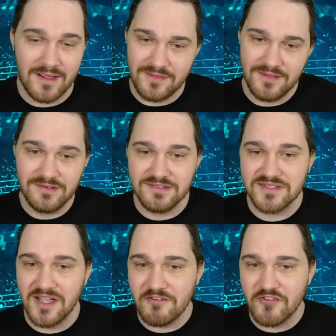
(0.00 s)
I think this
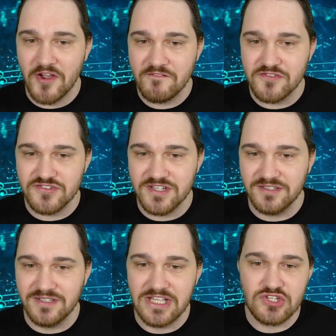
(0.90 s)
kind of covers
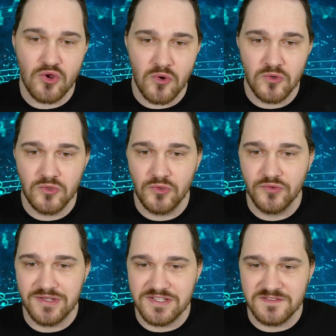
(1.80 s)
it. It's
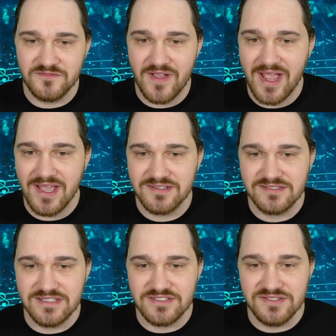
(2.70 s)
cold, it's
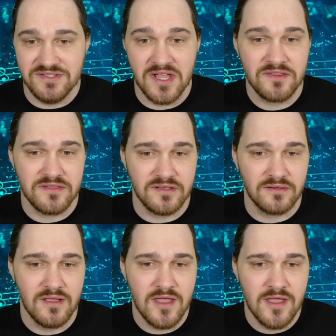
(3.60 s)
vast, it's
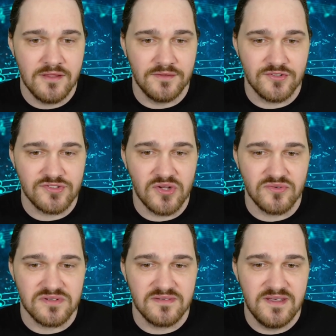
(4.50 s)
nothing. There's
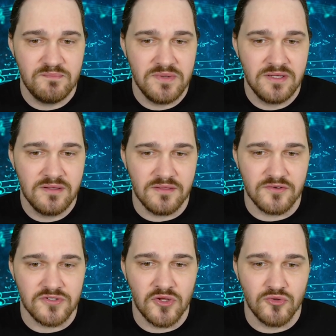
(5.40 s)
no sleeping,
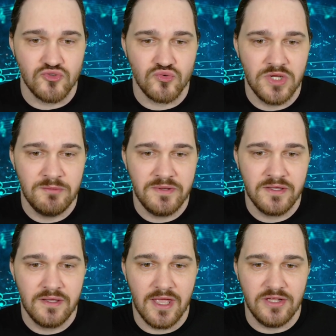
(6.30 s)
there's no
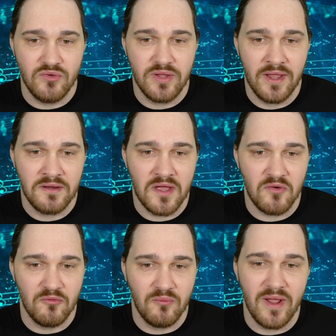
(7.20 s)
dreaming, and you
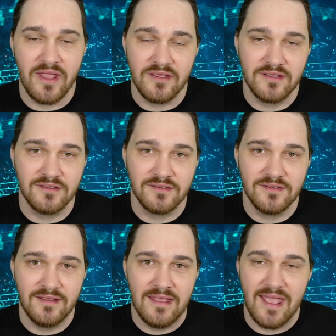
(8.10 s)
cannot wake.
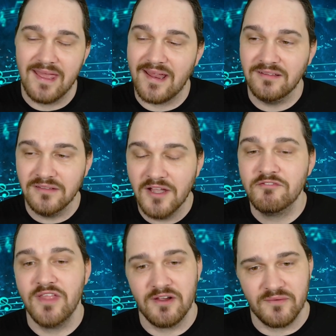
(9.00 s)
And I
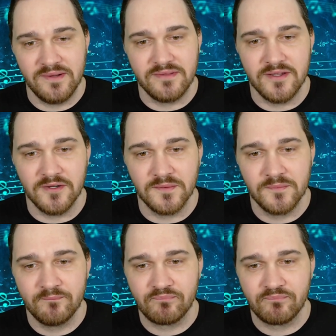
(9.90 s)
love that right there.